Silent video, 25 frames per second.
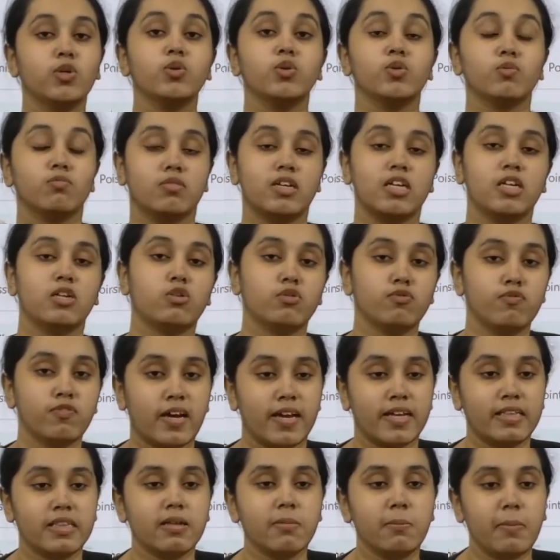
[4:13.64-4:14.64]
need to
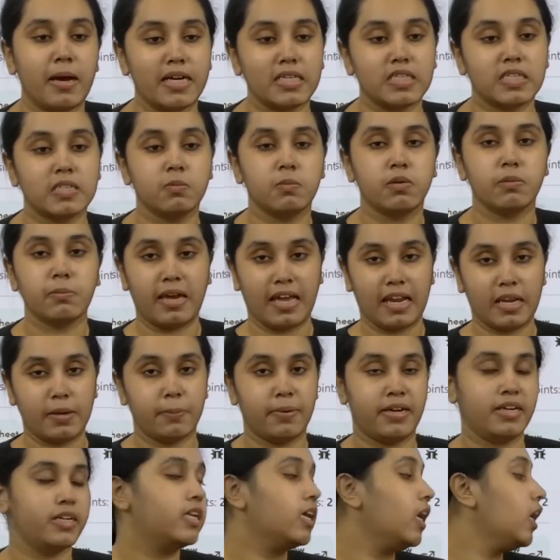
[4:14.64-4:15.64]
find the maximum
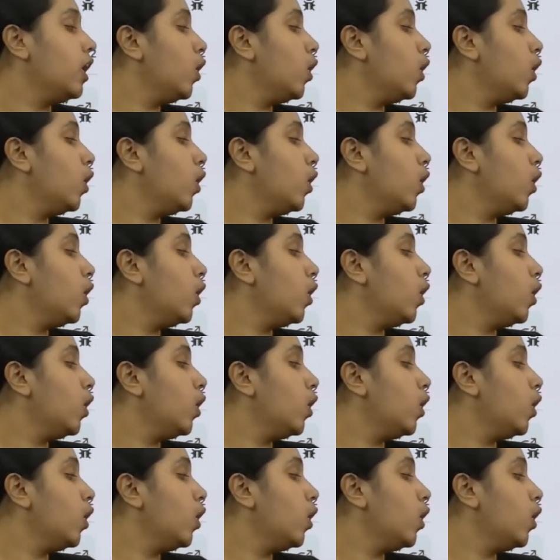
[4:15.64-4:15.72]
element.